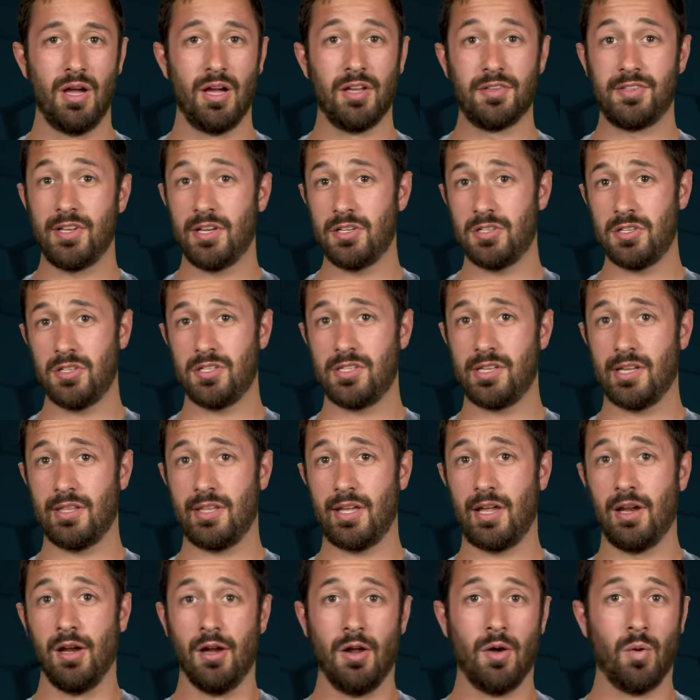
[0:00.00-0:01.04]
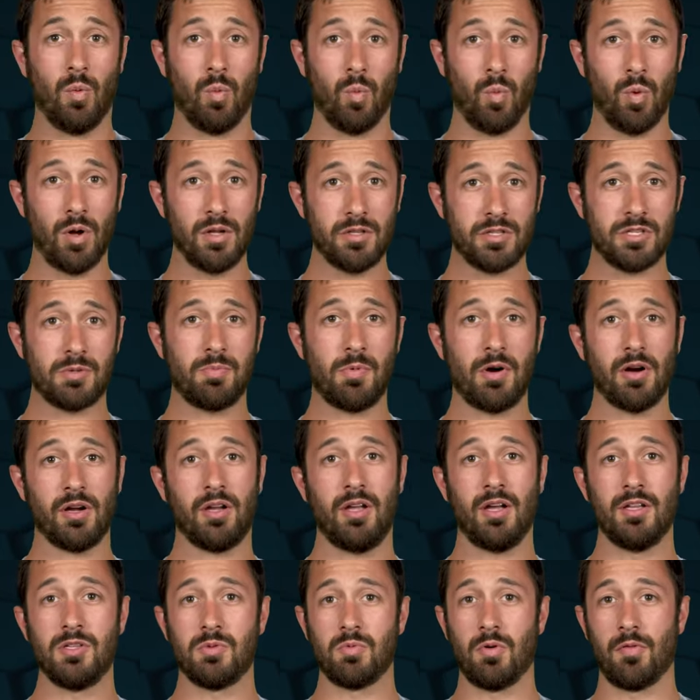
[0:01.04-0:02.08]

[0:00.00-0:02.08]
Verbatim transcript: essentially said that once smart guns